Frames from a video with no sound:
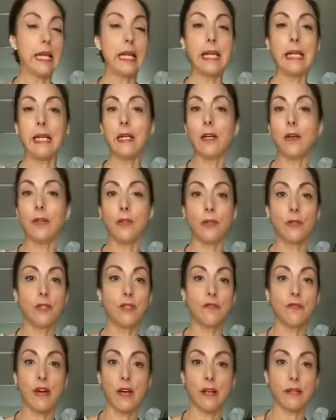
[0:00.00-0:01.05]
any other
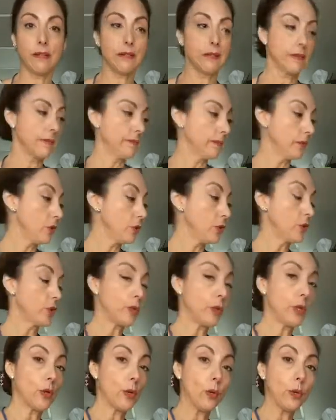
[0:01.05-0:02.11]
device. You do
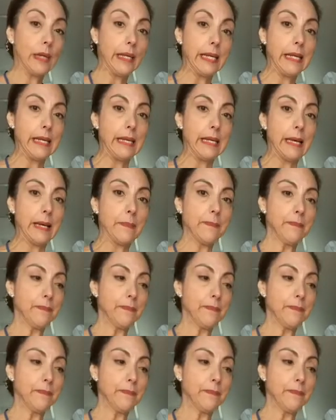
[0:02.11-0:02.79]
it all in here,